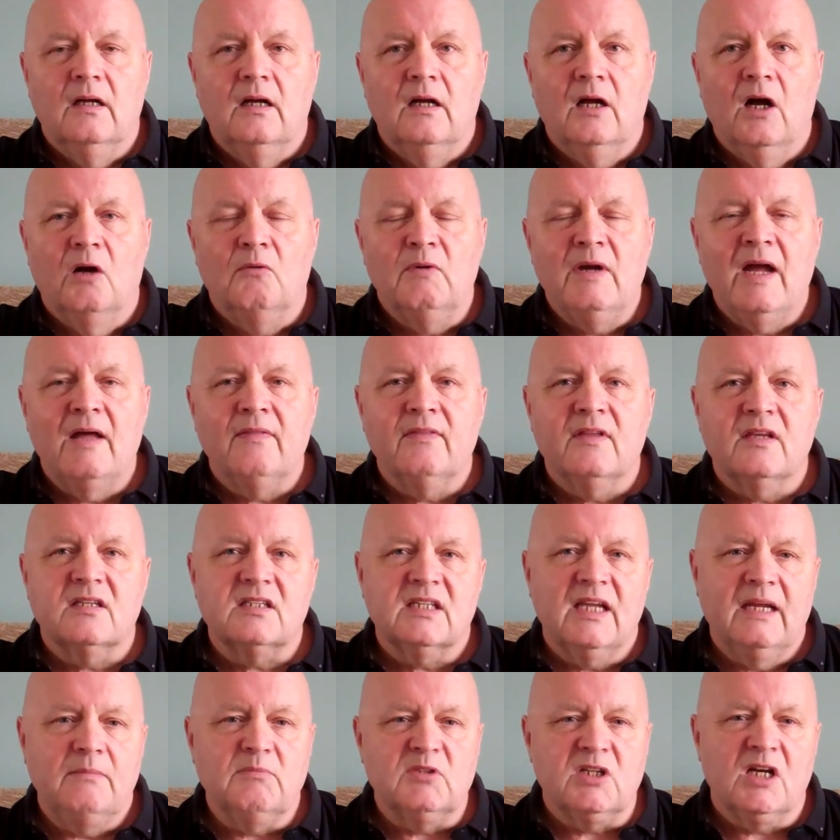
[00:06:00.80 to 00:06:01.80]
the
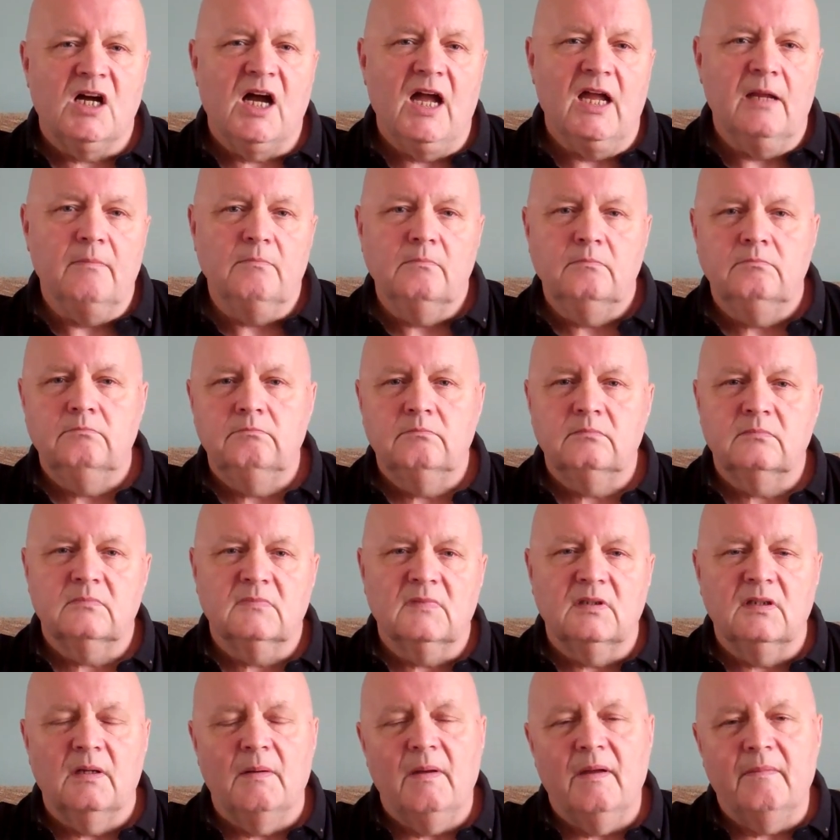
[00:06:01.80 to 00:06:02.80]
same time,
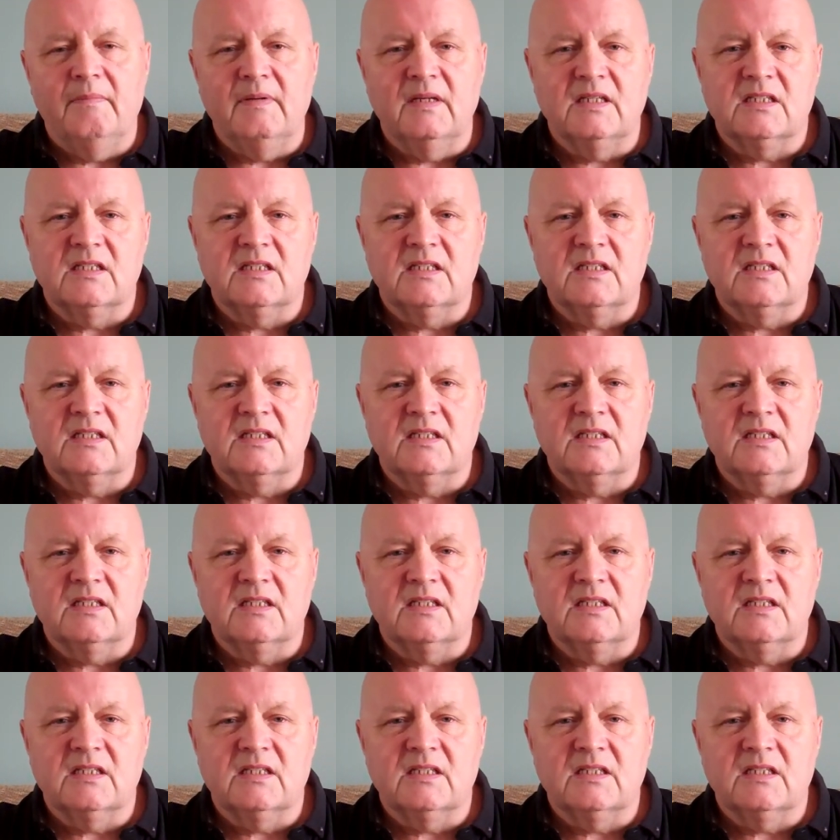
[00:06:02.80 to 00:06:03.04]
maybe